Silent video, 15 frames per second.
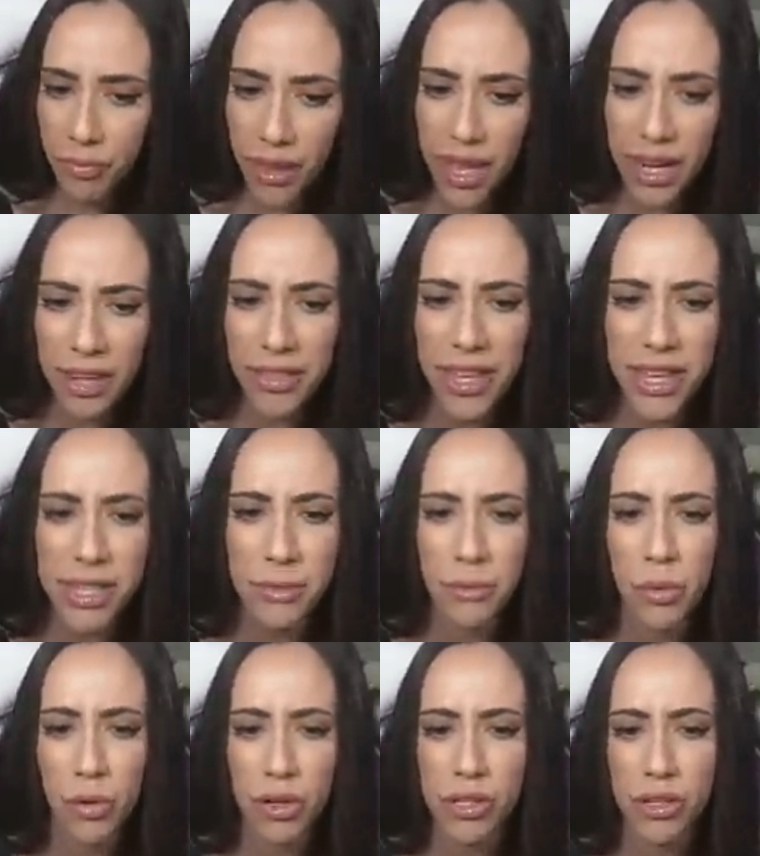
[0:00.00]
And I think it's
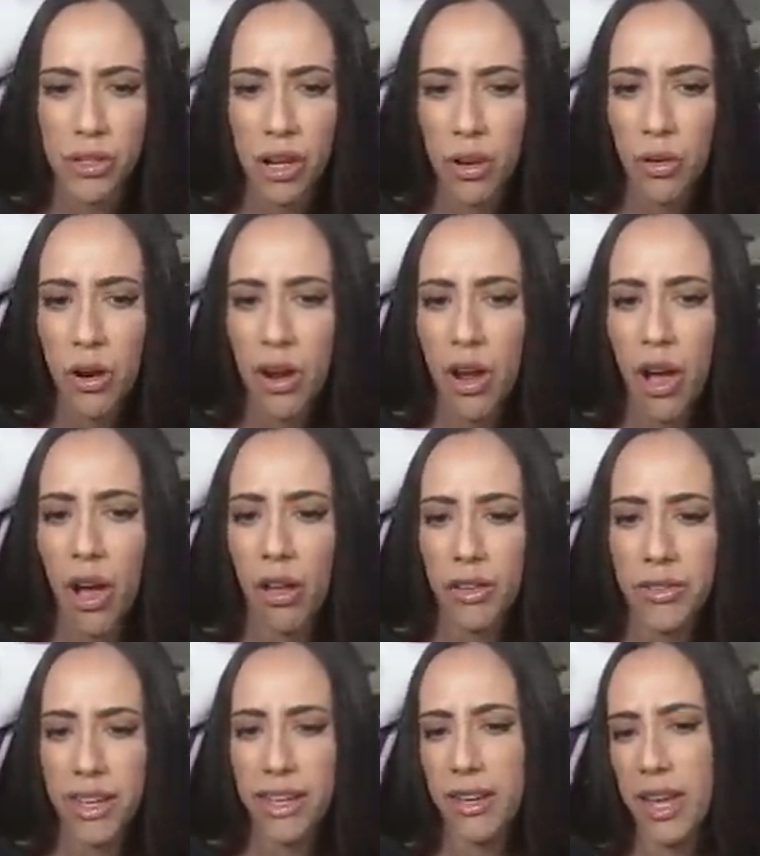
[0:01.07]
important to note all of
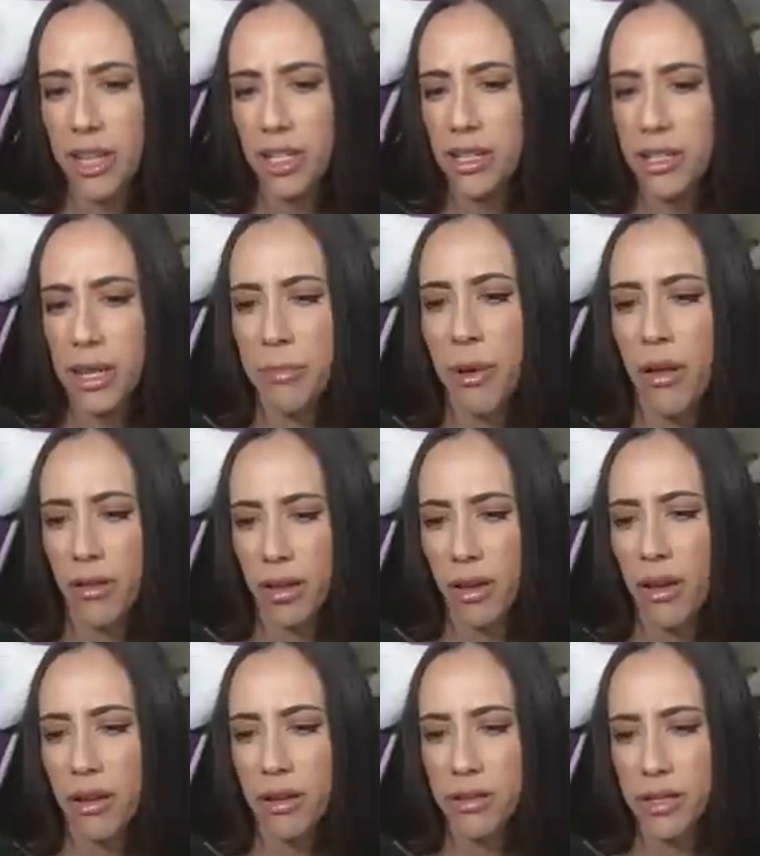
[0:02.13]
the connections that
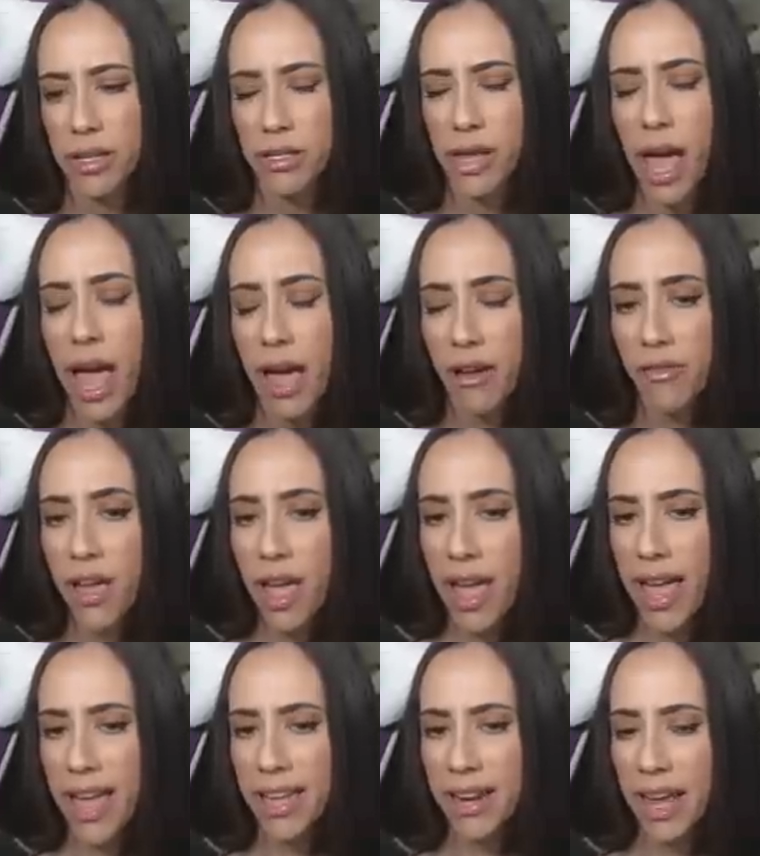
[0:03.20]
Polygon does have.
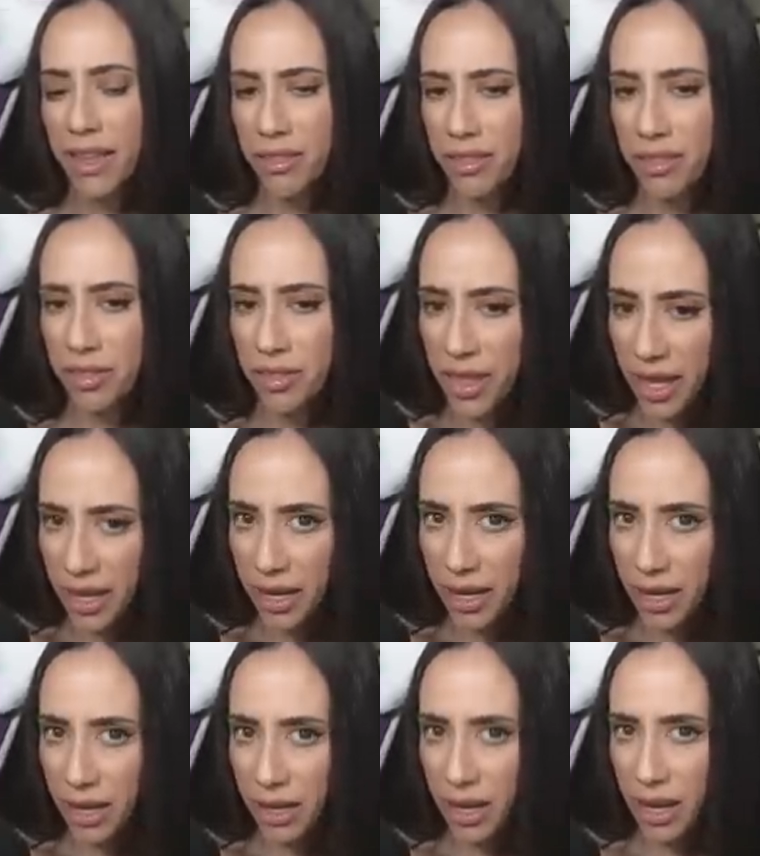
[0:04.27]
And I
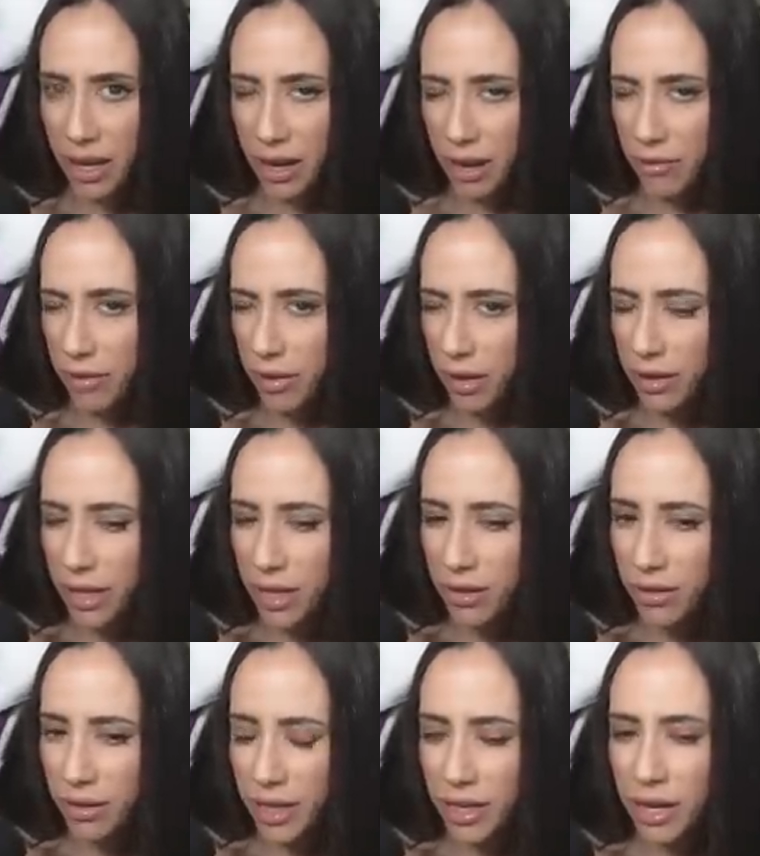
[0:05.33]
think I have a
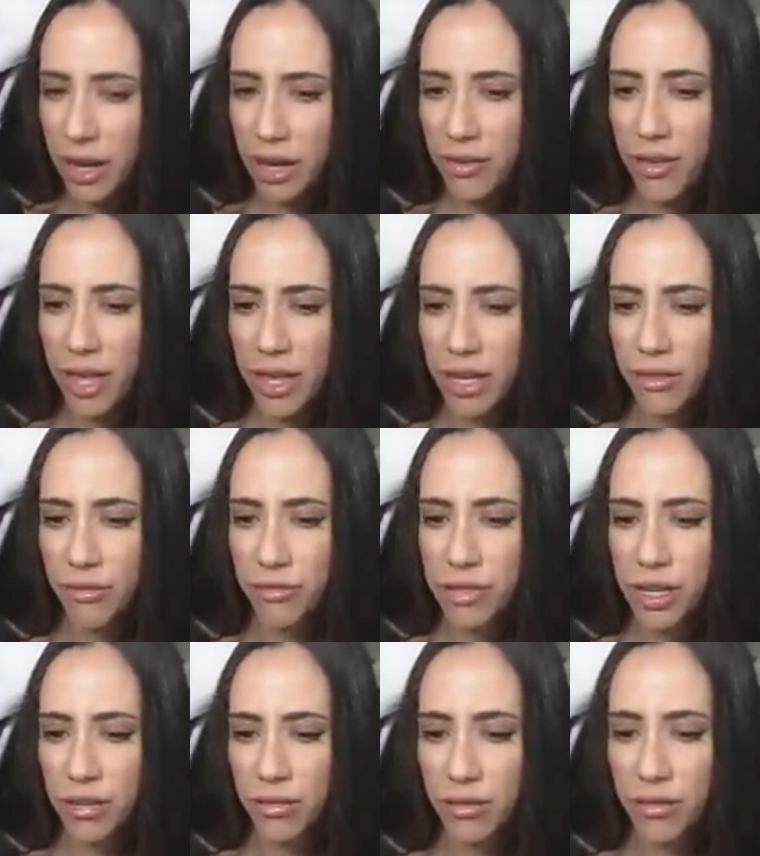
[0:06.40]
inkling that if
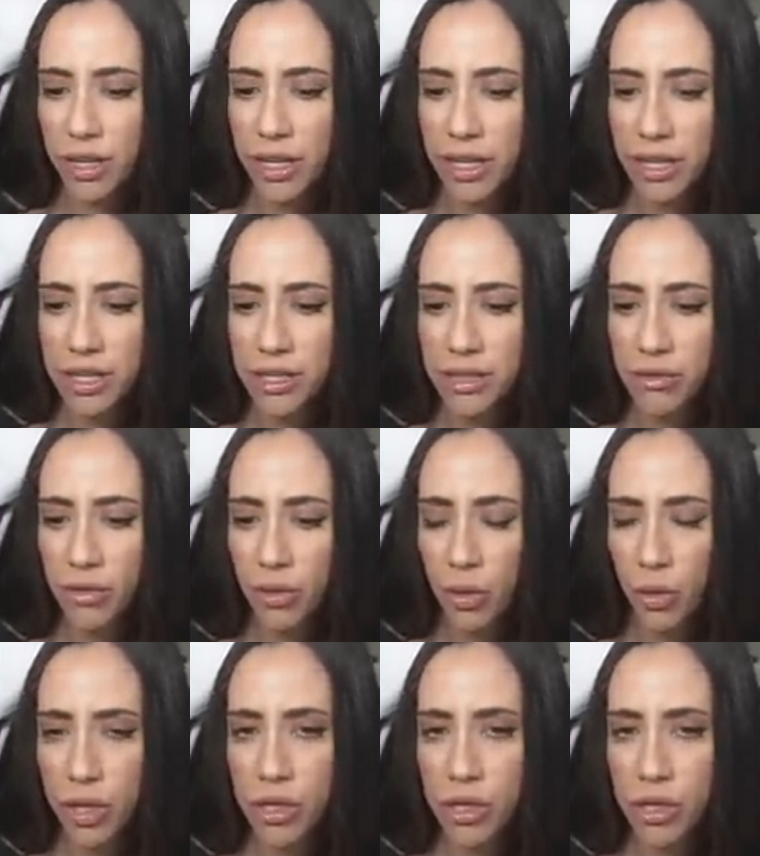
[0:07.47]
Terra Luna is going